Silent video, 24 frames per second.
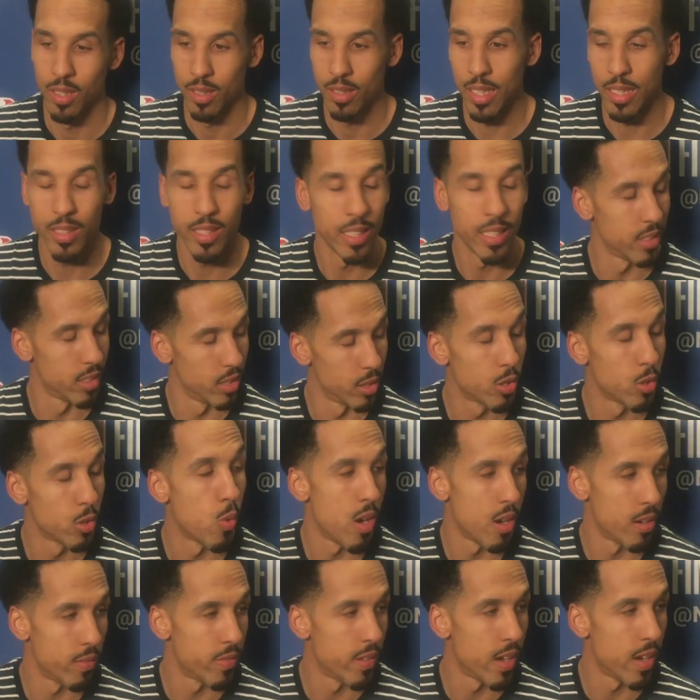I think could
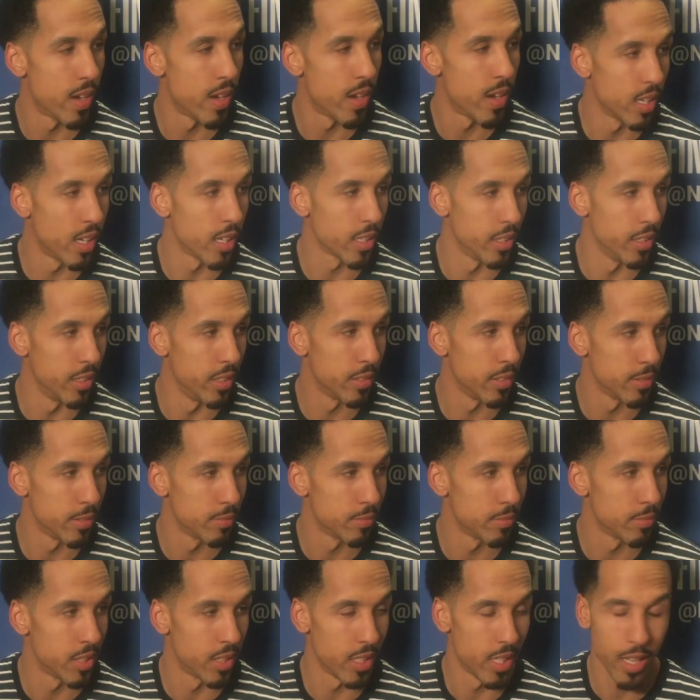qualify as lucky
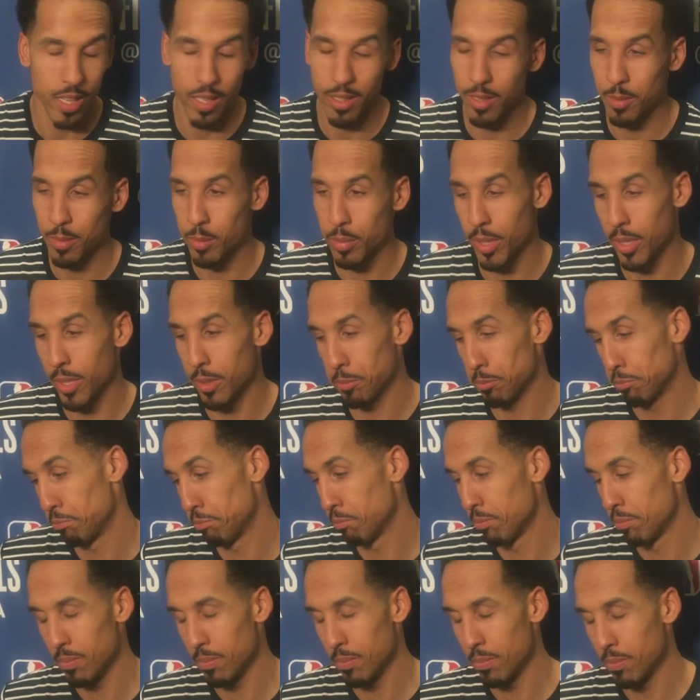tonight, but
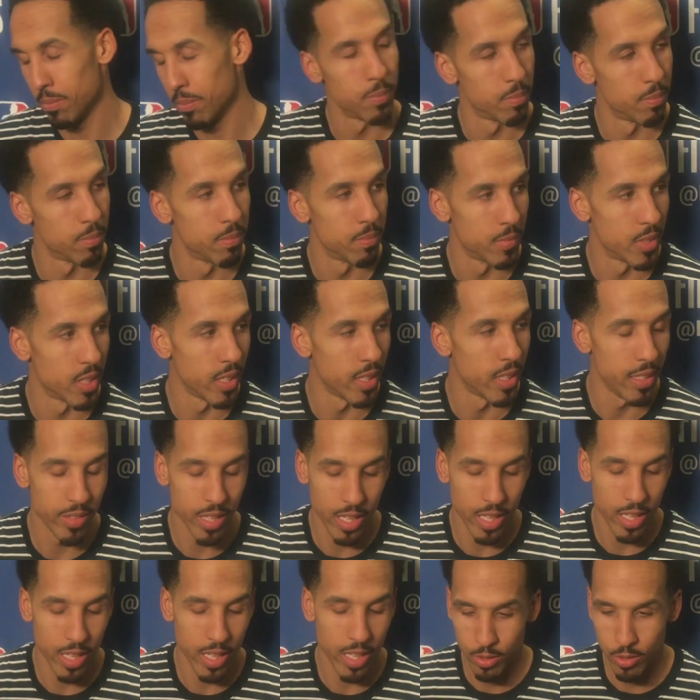I'll leave
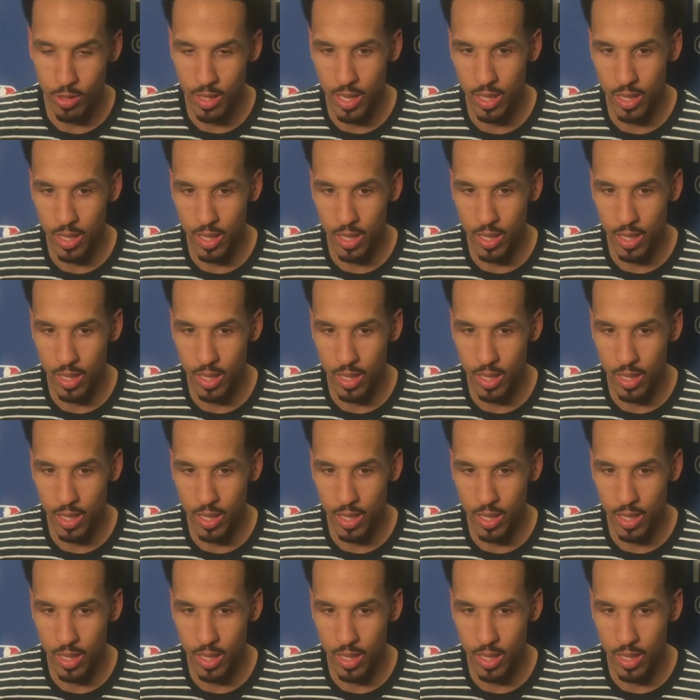that up to you guys.